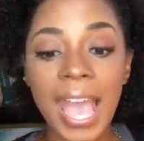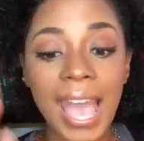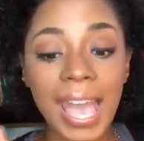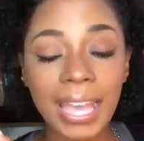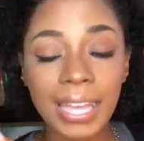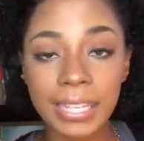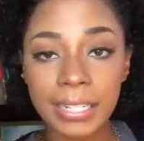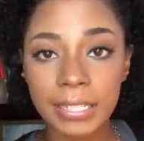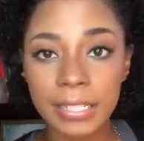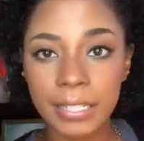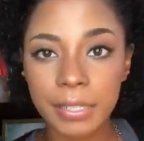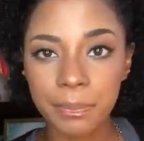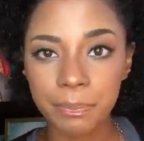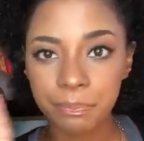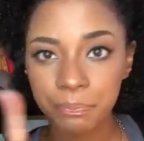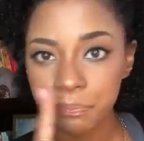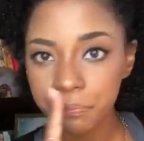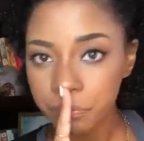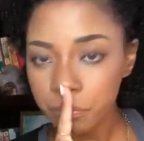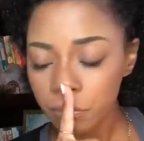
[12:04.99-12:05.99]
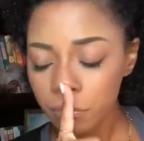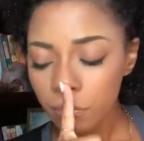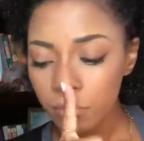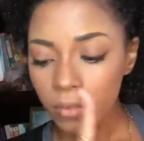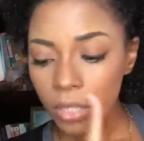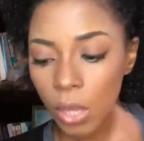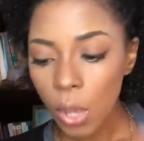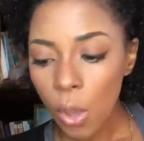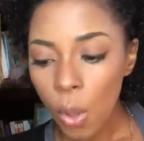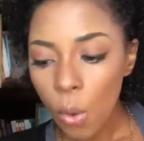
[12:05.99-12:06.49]
And
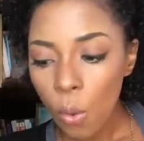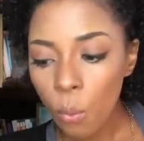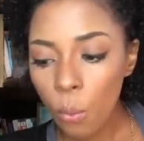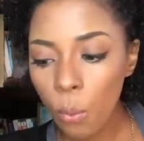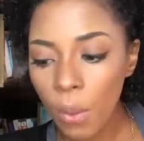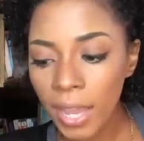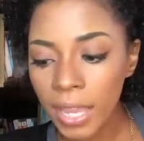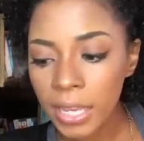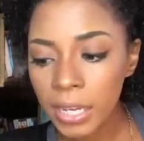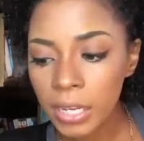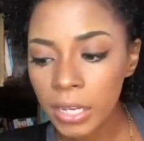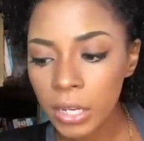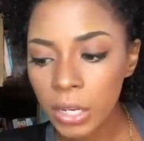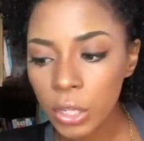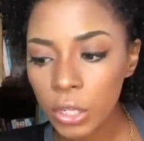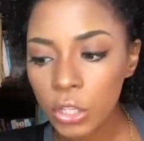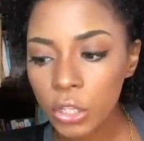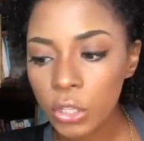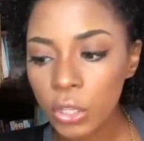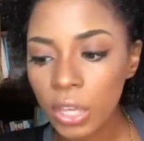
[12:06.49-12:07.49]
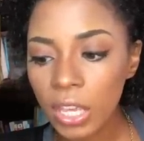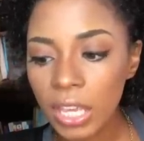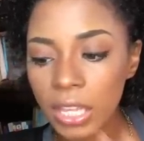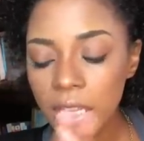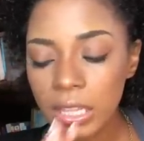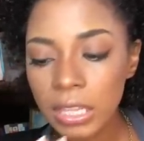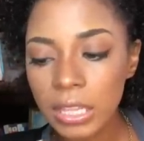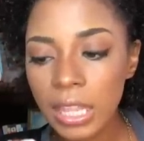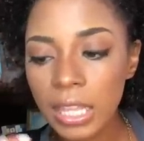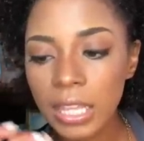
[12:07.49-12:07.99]
when
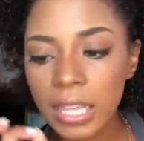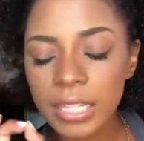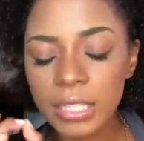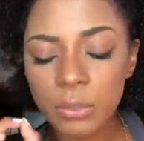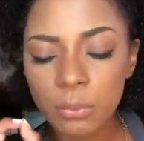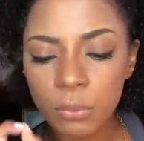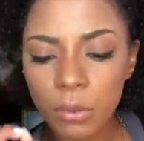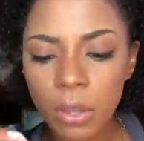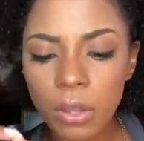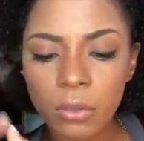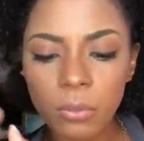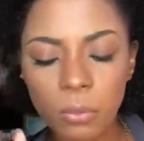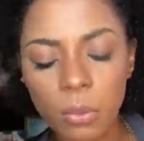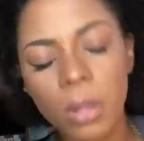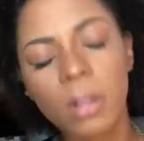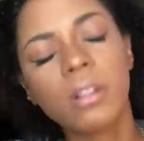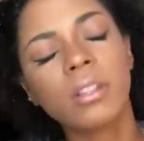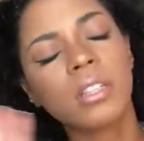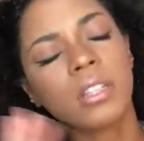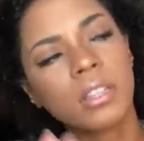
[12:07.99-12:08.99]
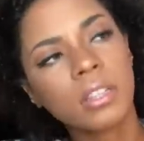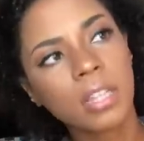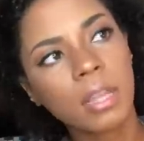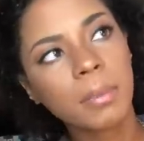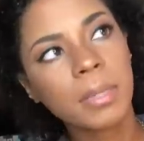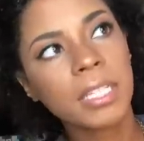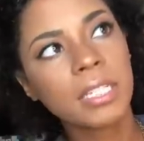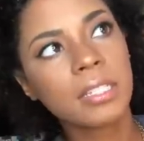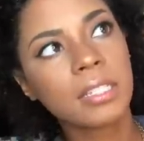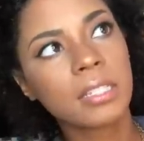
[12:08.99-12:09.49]
the, it's, well,
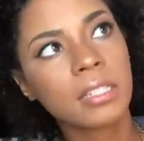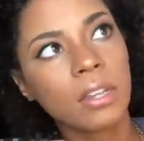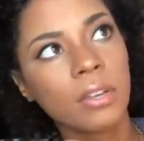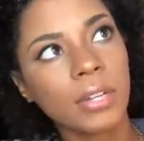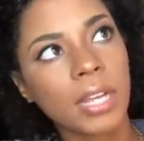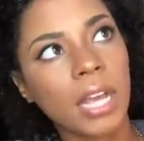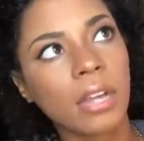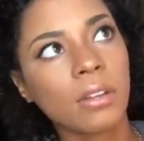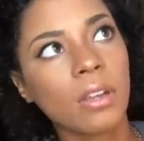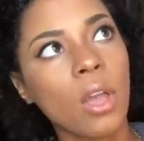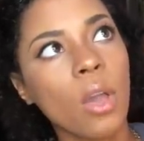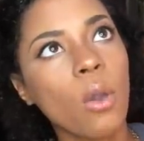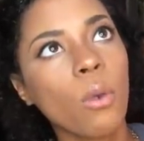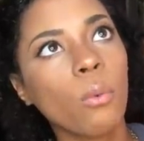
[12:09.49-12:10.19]
let me slow down.